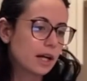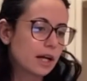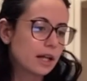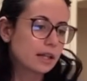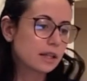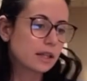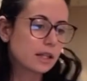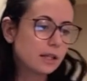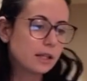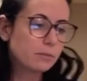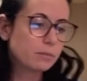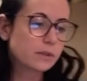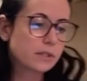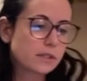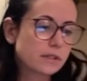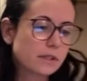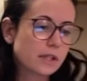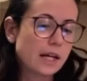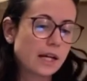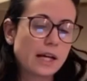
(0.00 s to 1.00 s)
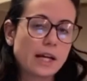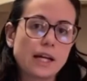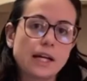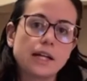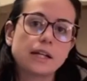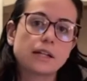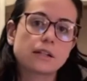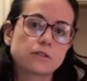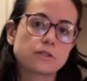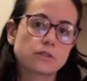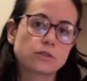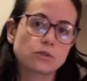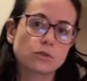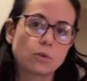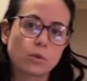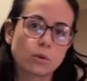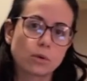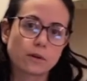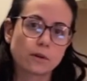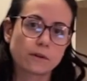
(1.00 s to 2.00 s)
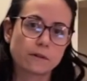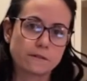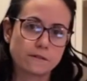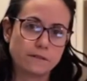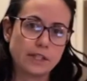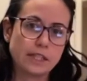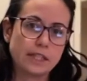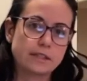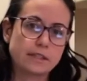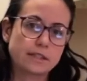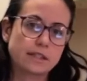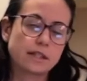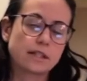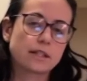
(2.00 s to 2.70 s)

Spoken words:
lips, hands, or feet.